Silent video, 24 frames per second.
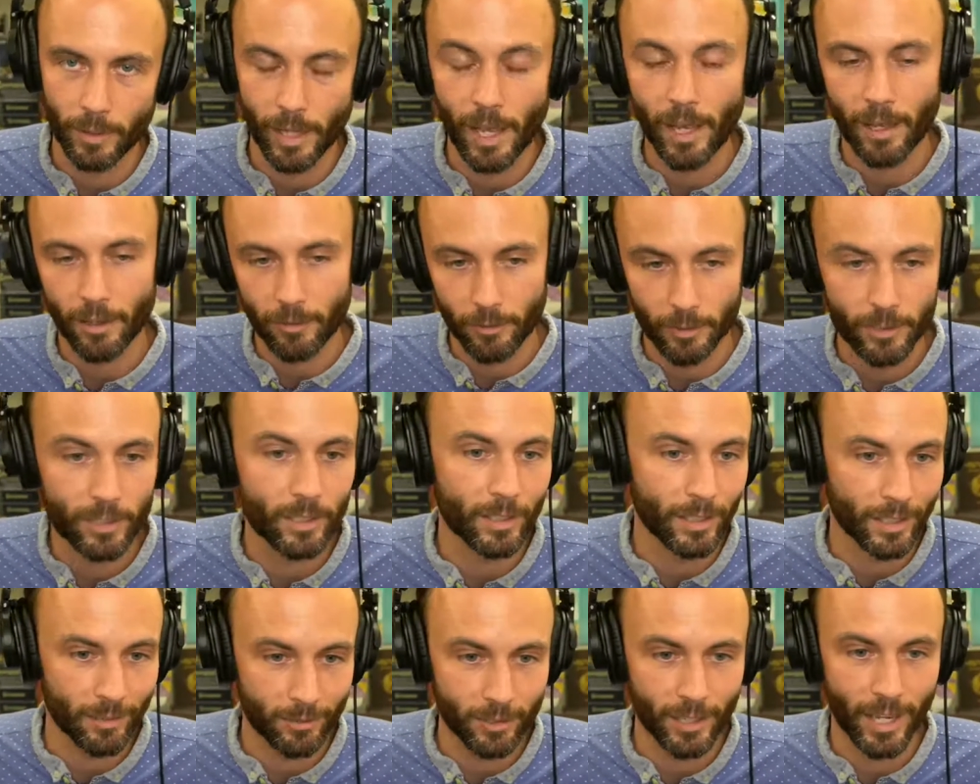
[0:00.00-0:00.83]
Yeah, it
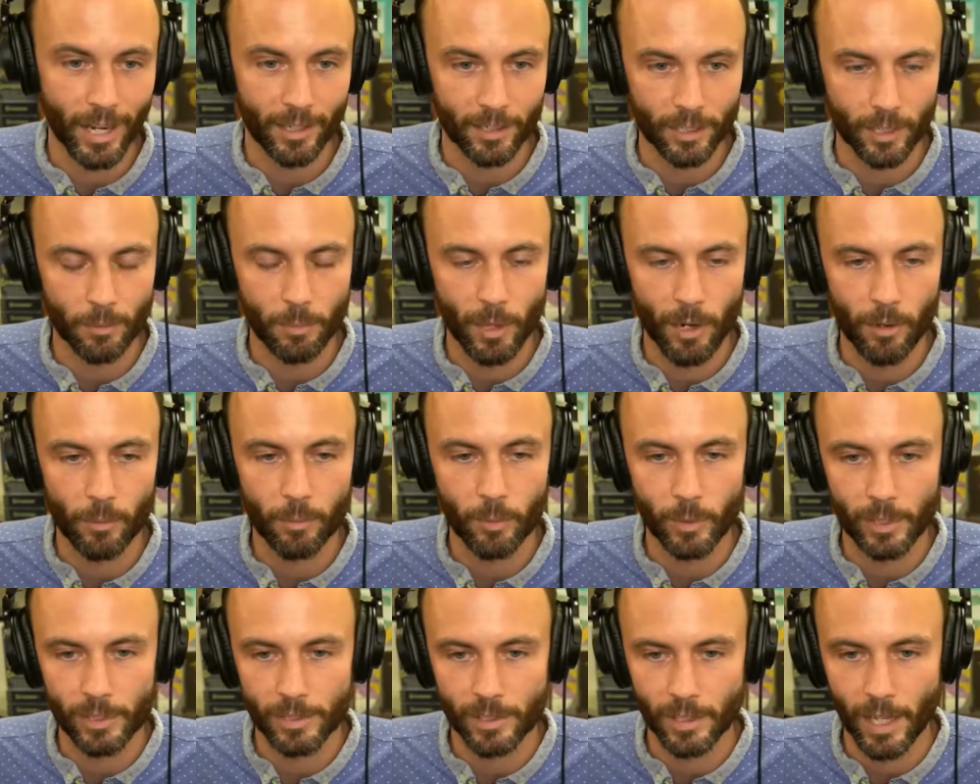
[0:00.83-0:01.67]
was actually a
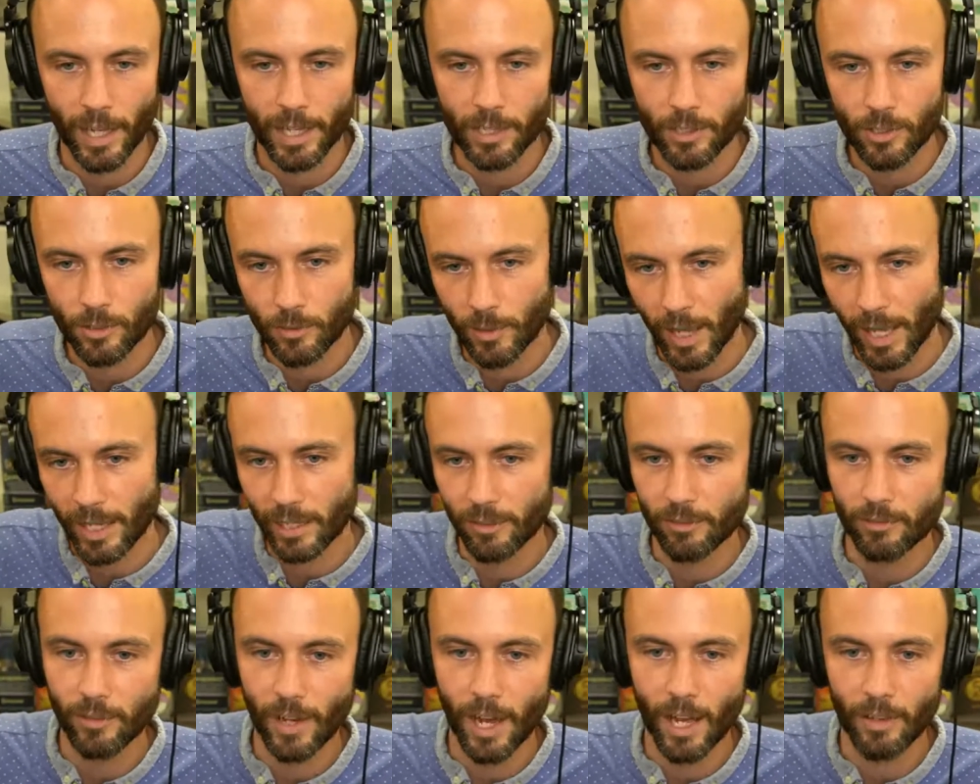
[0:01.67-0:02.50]
PowerPoint slide to
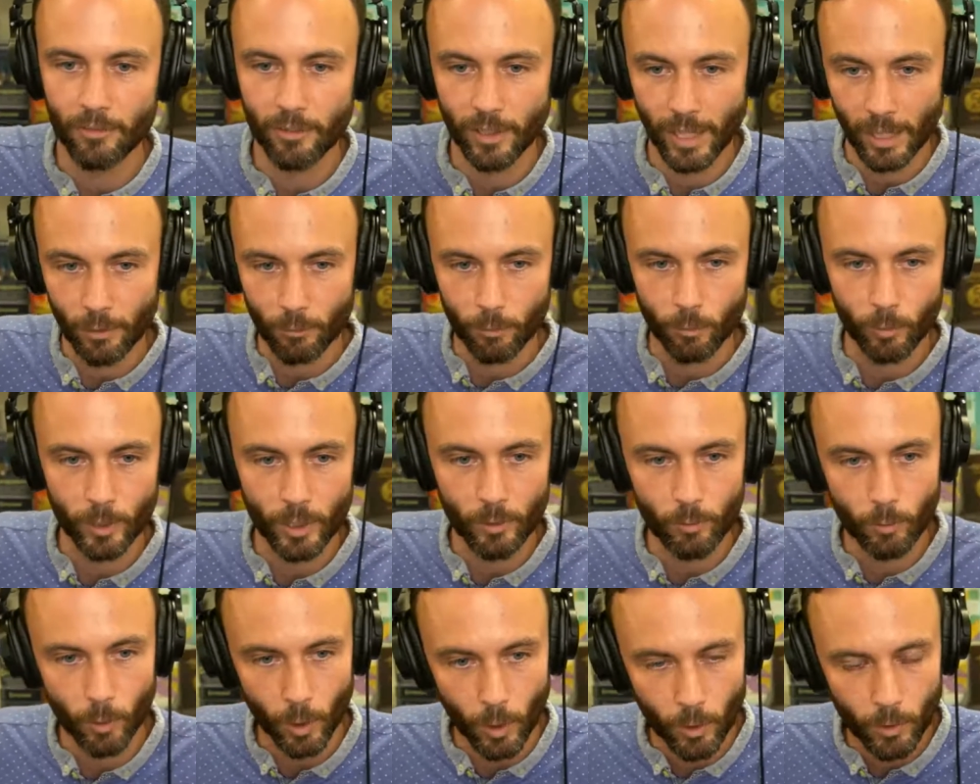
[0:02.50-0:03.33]
85, and I
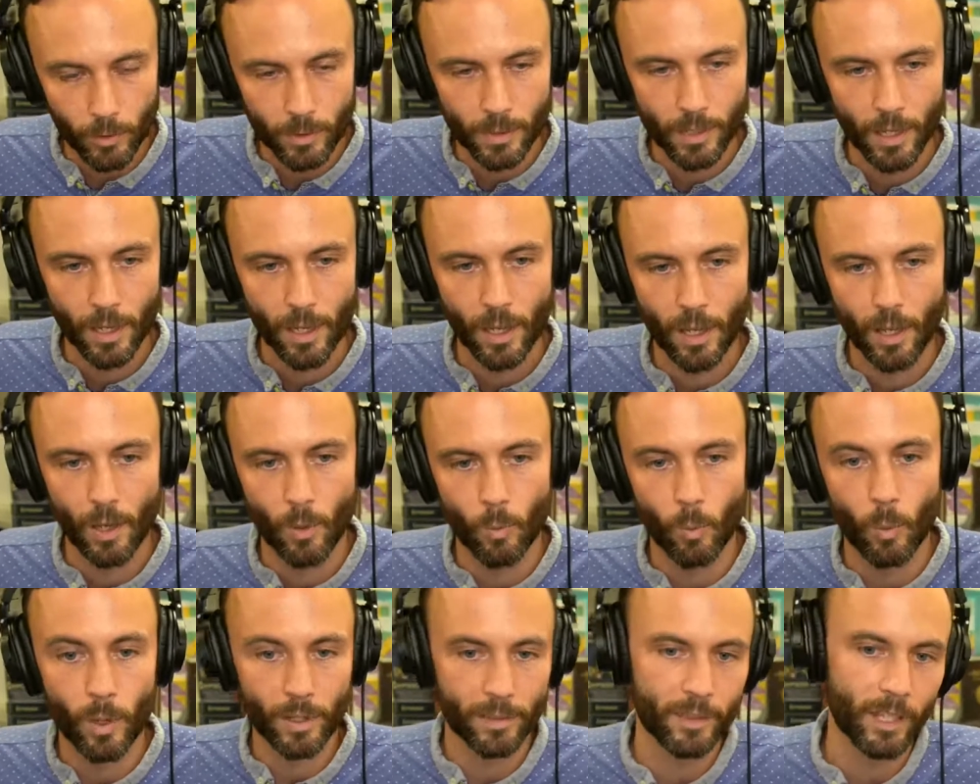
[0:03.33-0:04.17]
rewrote
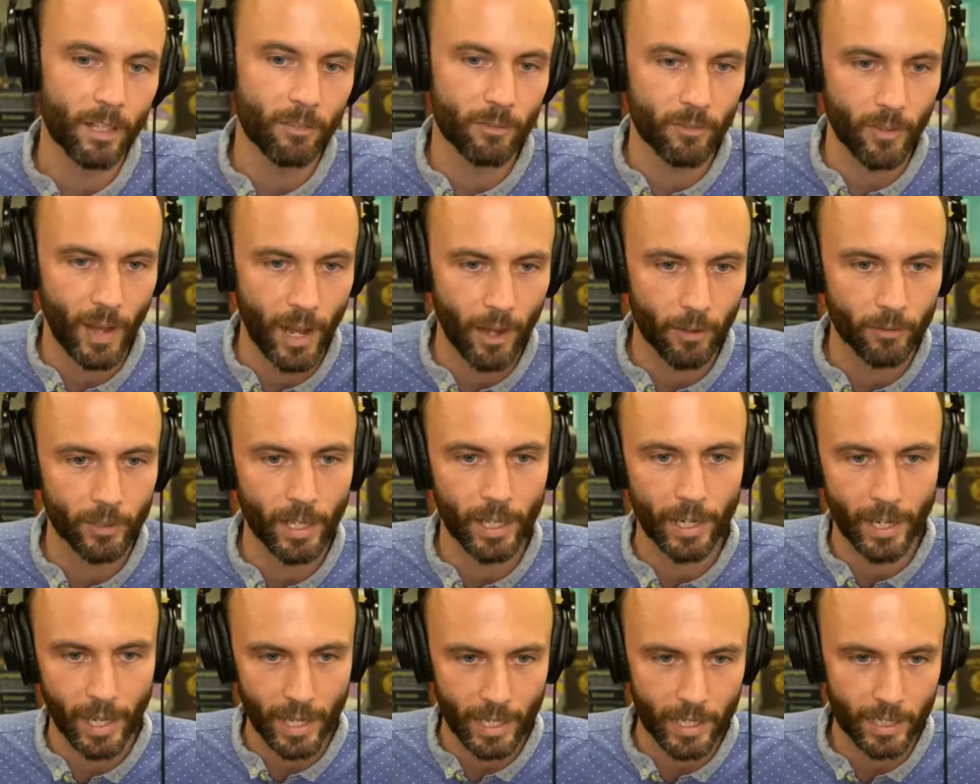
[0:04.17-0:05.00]
what they found
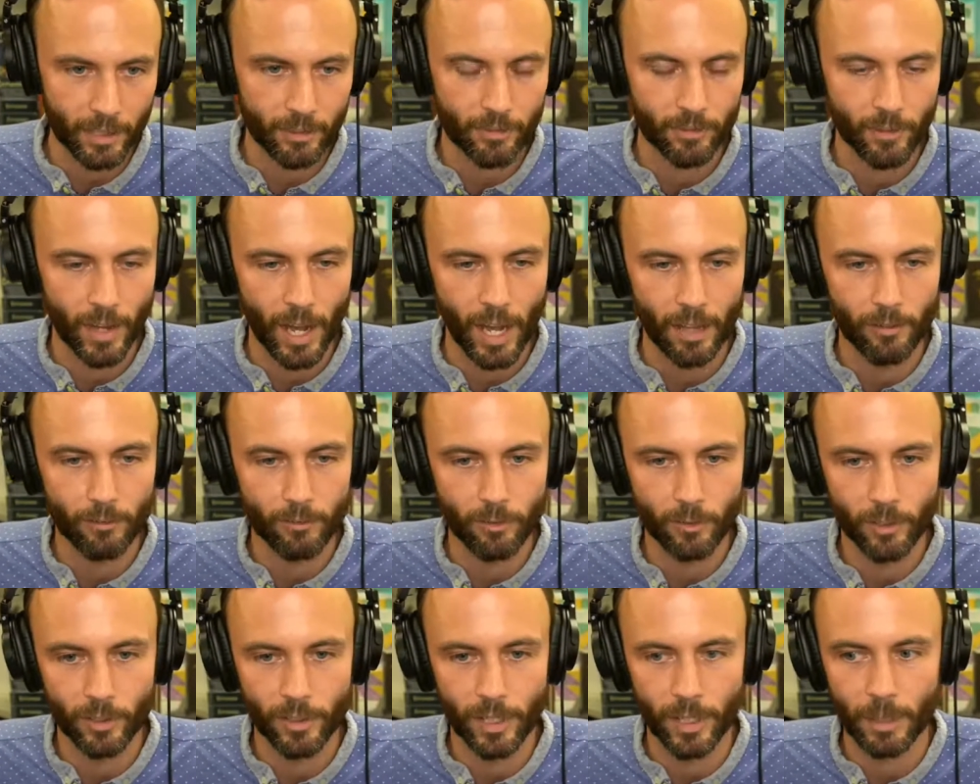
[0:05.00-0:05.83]
at 85
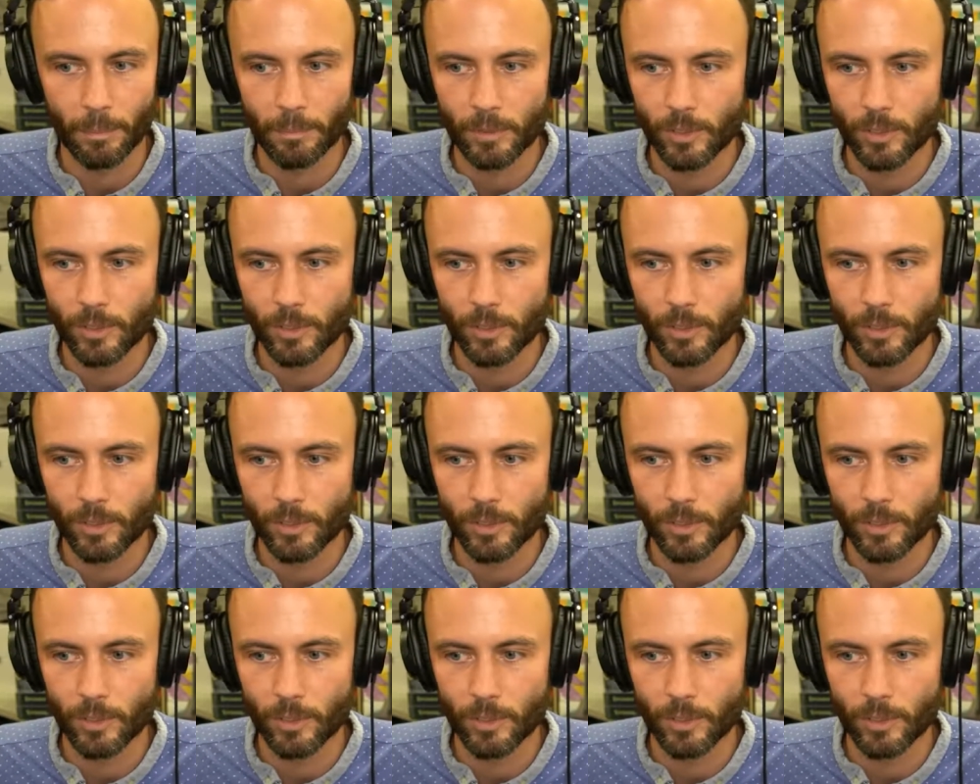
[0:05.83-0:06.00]
for them.